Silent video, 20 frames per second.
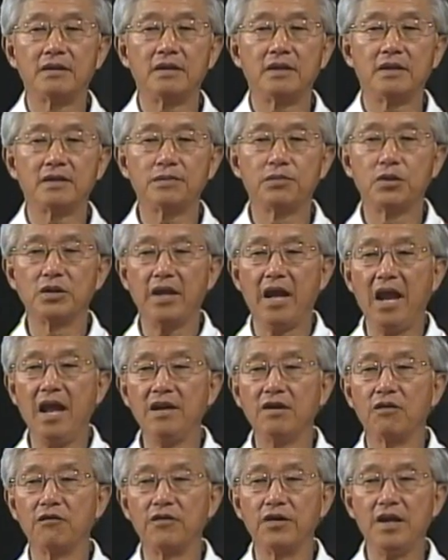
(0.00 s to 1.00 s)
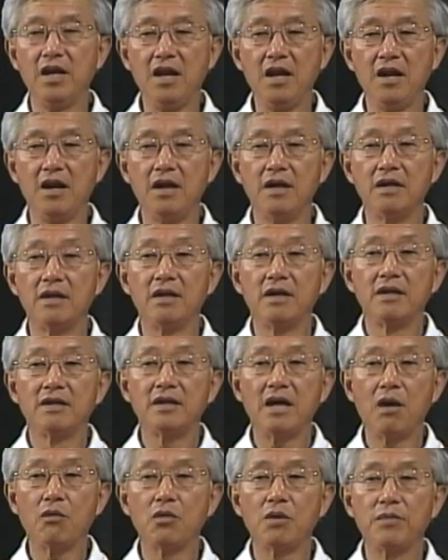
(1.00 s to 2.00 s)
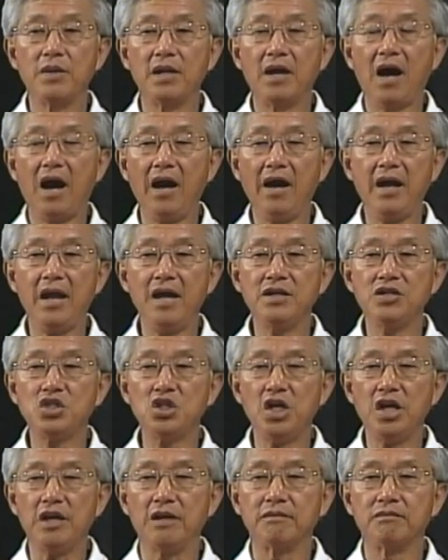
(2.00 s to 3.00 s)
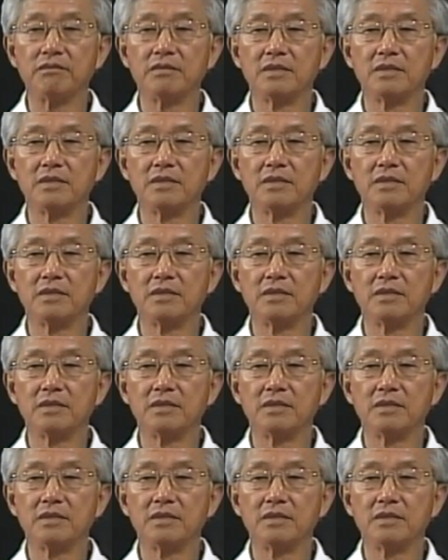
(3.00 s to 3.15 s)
Let's put N over here. That would be ing.